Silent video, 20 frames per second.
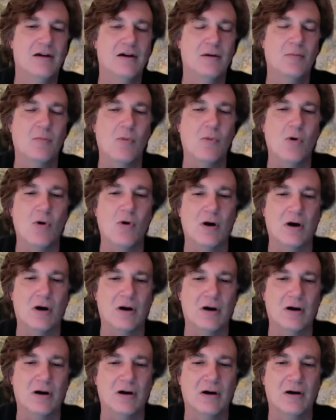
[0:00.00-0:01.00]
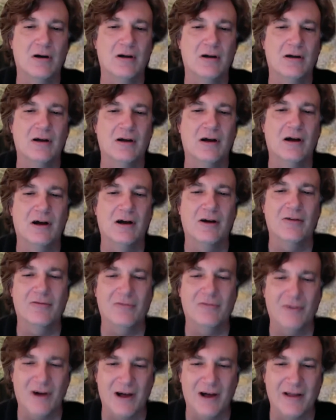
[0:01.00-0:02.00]
more
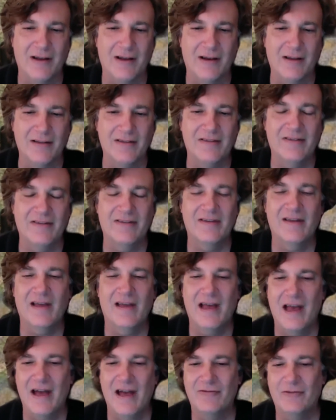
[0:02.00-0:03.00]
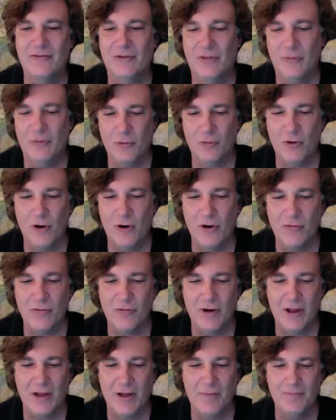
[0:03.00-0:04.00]
violence after the
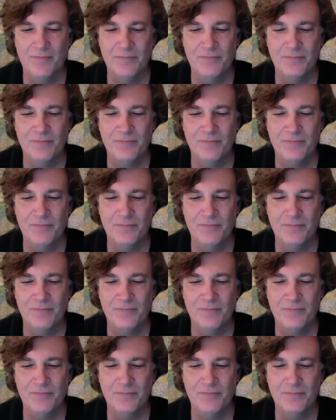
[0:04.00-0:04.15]
program.